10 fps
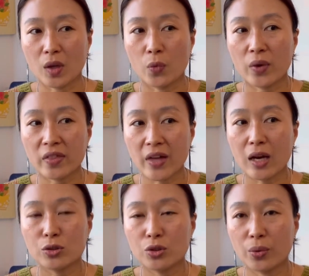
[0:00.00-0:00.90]

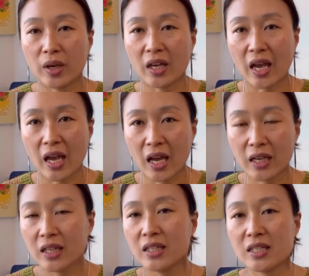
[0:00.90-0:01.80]
without doing
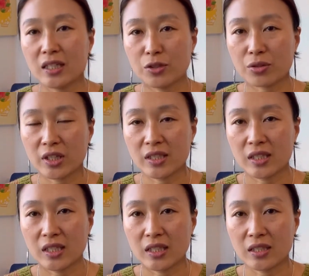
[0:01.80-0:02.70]
any
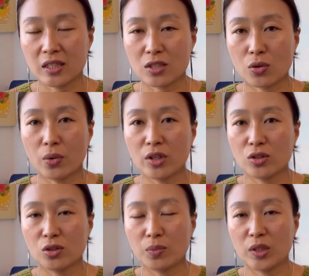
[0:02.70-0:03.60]
decreases, it's going
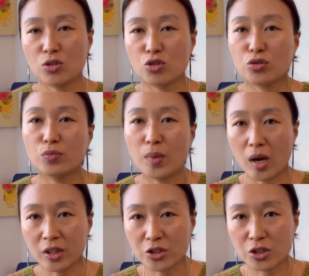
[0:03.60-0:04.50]
to be too
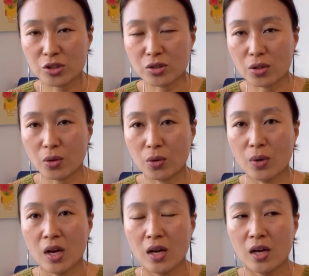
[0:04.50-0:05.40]
much. So
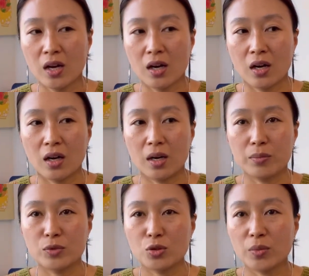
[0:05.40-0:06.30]

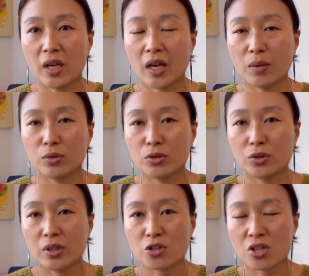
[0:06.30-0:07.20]
to be able
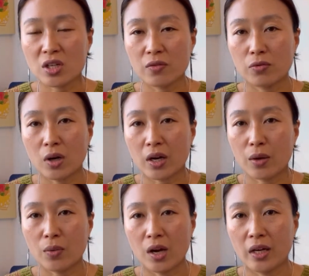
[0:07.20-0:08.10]
to achieve what I
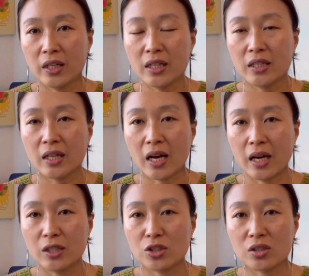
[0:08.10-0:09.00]
wanted,
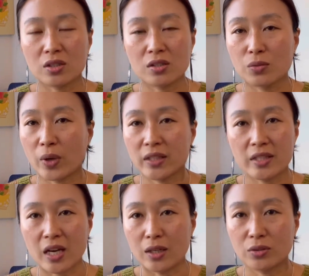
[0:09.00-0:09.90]
I just went
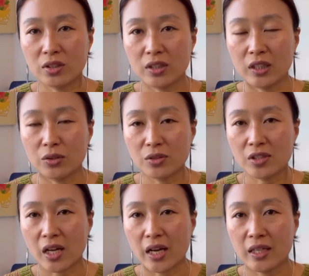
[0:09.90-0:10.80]
down the needle
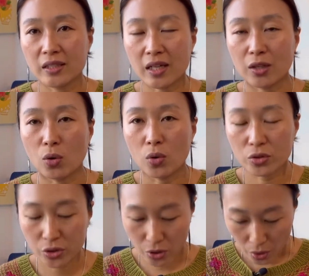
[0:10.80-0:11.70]
size and
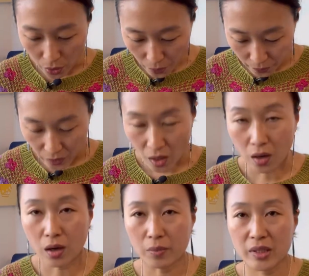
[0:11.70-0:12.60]
also
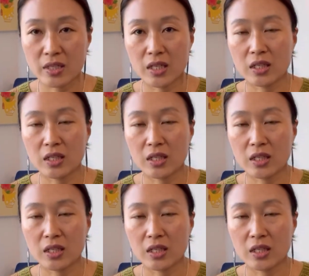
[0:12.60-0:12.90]
omitted